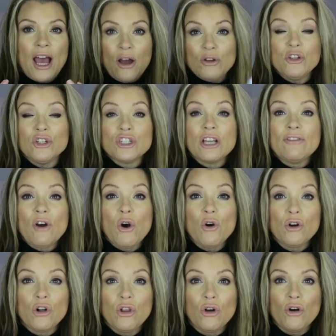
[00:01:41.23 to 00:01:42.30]
I'll usually have a
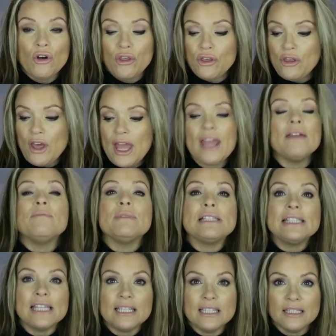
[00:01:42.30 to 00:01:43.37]
hot cloth
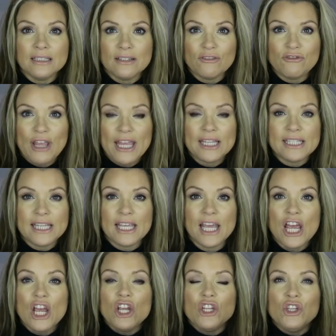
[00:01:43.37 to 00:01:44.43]
sitting
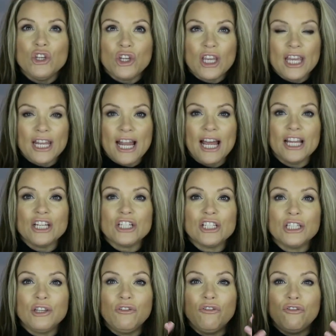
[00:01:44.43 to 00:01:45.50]
ready. You can
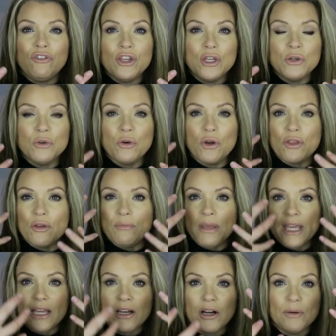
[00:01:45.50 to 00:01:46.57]
actually feel the
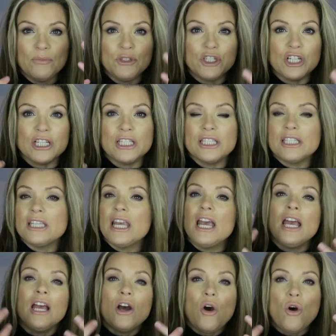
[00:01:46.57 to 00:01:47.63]
makeup, just
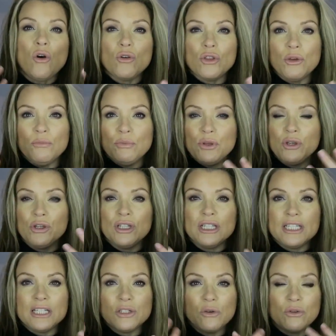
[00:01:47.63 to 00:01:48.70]
all the
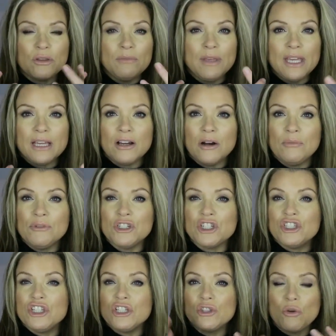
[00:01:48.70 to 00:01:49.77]
impurities, all the makeup
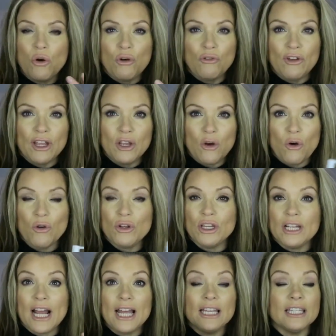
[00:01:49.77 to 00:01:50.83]
just dissolving, all
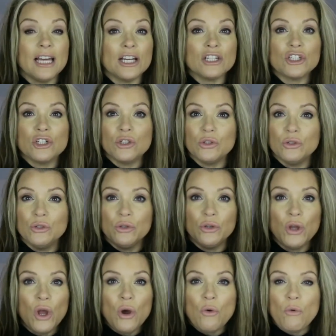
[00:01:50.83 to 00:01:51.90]
your eyelash
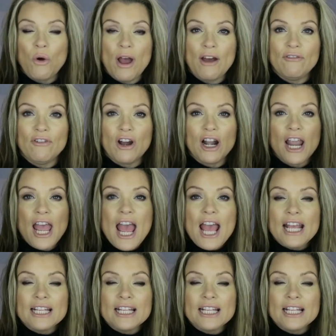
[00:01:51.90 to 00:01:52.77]
glue, whatever.